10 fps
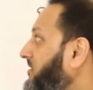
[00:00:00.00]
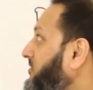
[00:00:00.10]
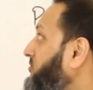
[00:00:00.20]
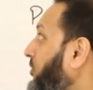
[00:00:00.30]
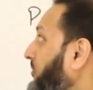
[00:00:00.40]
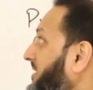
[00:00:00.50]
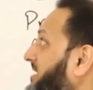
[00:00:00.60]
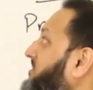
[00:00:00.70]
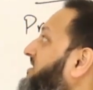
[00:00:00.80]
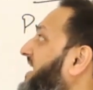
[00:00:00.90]
So a
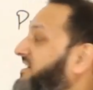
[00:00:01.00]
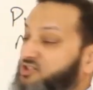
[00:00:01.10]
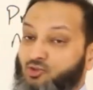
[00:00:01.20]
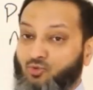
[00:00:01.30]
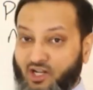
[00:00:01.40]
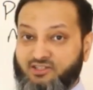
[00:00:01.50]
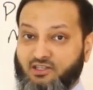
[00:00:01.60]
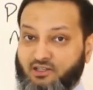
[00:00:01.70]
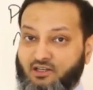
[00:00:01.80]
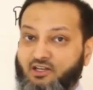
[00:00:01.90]
baby that is
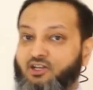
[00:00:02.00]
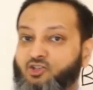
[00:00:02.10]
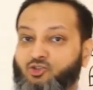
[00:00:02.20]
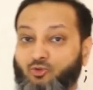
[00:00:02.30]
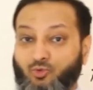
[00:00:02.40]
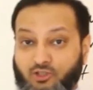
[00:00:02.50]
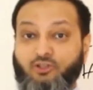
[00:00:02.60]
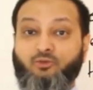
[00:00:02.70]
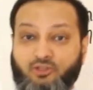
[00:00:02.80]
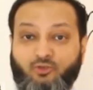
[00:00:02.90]
grunting should
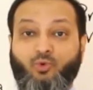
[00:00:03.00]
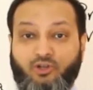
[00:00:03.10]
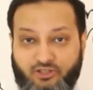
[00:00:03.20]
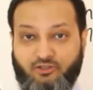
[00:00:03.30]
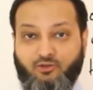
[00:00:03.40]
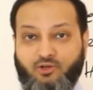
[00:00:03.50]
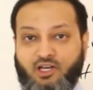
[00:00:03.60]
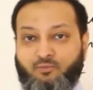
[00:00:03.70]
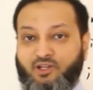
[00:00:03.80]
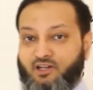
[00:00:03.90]
really, really worry you,
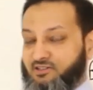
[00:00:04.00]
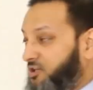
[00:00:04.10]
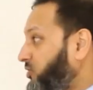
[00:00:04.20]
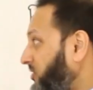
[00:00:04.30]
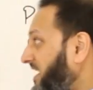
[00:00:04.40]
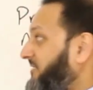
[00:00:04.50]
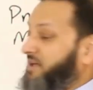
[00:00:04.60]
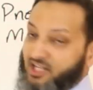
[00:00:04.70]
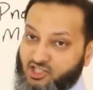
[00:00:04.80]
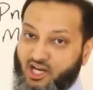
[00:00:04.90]
because they could have
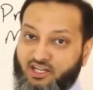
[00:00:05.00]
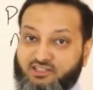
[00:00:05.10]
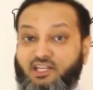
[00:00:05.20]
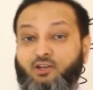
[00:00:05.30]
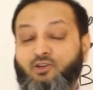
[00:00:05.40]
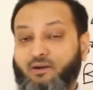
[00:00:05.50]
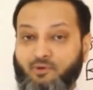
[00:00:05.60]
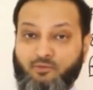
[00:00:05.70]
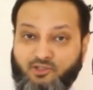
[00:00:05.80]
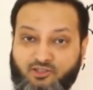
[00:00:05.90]
meningitis, they could have
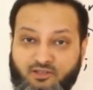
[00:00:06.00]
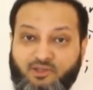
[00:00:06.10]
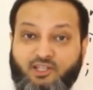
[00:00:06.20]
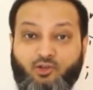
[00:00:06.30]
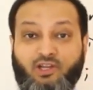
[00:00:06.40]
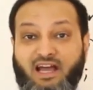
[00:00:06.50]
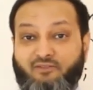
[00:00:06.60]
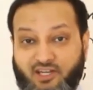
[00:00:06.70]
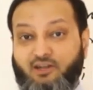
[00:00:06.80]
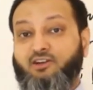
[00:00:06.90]
pulmonary edema, they could have
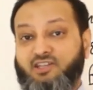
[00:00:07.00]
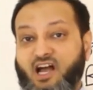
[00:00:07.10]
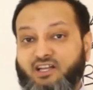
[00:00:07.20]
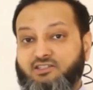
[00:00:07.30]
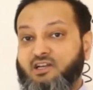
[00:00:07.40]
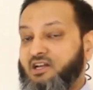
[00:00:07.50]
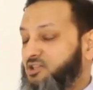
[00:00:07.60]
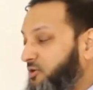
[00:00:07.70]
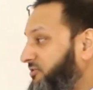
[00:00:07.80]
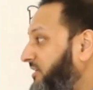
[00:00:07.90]
ARDS.
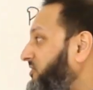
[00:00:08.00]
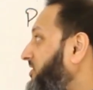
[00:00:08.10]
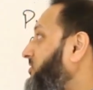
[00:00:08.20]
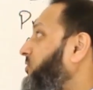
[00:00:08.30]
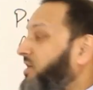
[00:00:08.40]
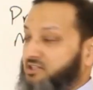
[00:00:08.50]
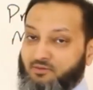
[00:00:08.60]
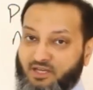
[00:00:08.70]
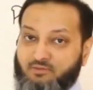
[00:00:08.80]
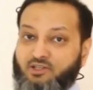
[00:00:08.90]
So if you ever hear a grunting
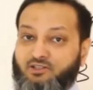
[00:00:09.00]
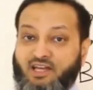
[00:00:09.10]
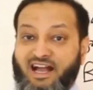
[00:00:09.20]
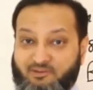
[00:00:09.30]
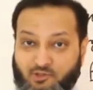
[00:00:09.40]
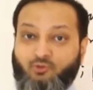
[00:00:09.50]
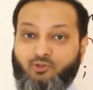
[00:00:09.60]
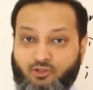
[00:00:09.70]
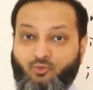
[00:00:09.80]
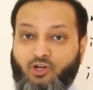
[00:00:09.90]
baby, you have to be
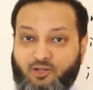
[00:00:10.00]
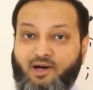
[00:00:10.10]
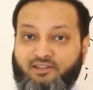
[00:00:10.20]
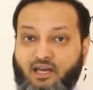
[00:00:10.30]
really worried about